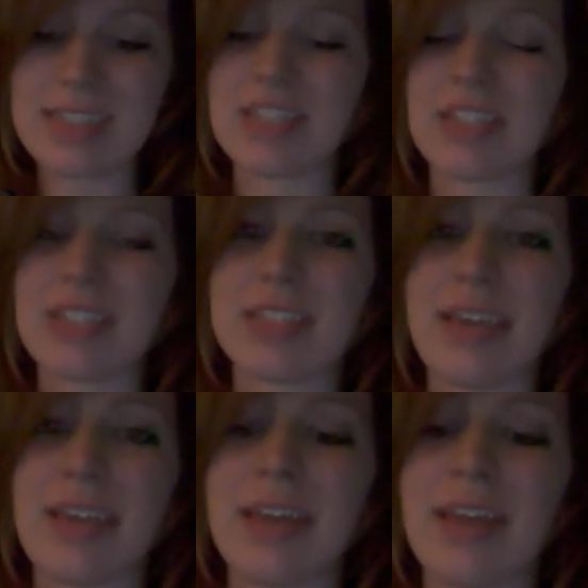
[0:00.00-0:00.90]
such as
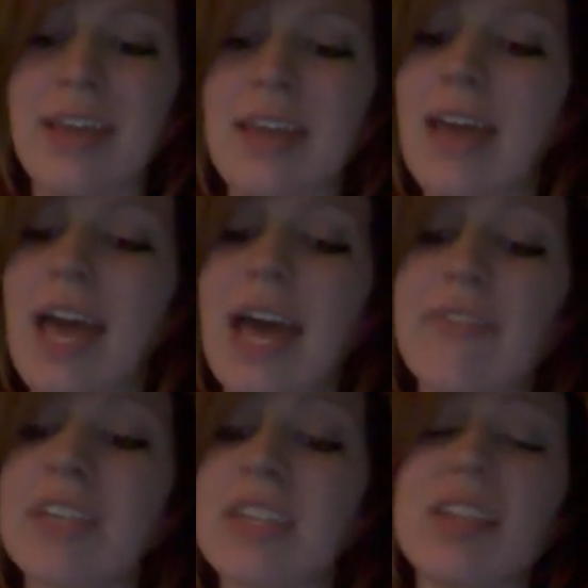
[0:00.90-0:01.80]
like
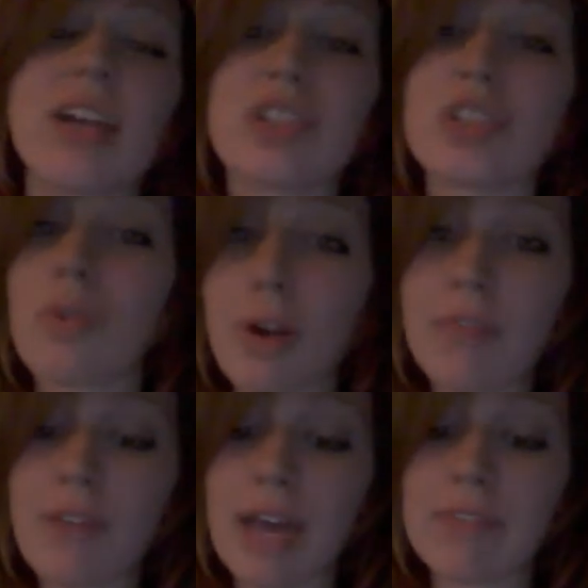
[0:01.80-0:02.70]
having to touch a door
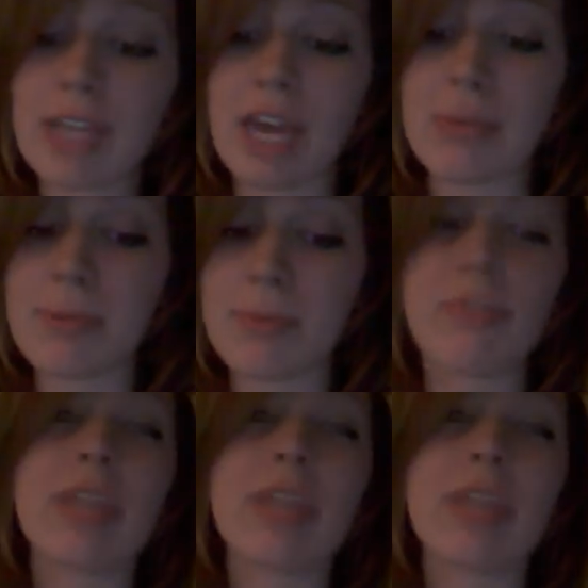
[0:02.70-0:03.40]
5 times before